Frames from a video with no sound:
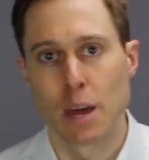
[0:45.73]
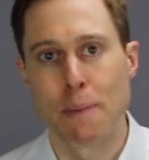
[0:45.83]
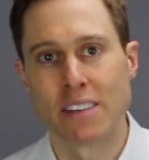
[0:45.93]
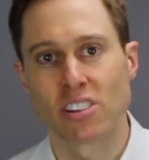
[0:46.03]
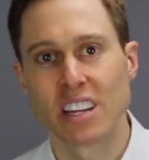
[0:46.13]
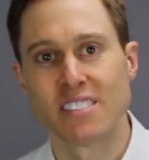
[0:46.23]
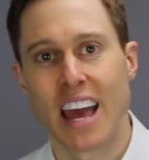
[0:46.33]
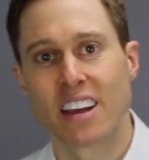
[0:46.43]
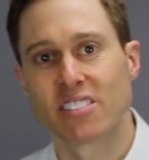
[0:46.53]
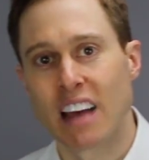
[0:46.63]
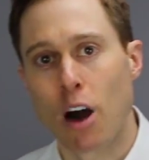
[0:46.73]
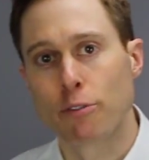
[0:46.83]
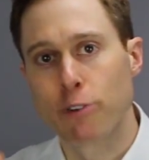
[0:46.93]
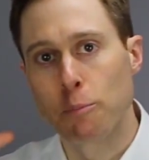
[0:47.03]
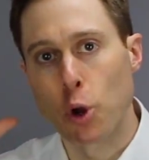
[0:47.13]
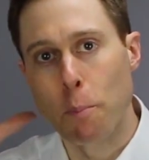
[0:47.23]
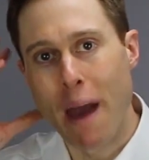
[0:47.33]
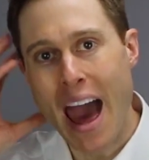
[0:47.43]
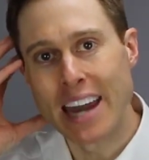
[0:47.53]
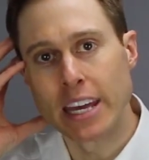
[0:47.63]
They basically take sound from your
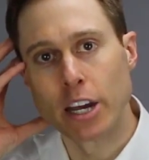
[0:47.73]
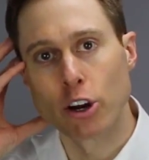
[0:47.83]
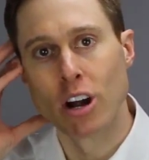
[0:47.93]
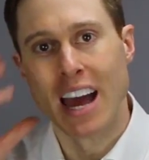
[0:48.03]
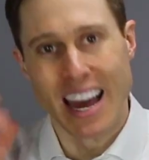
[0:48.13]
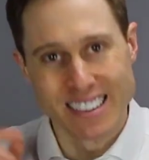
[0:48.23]
bad ear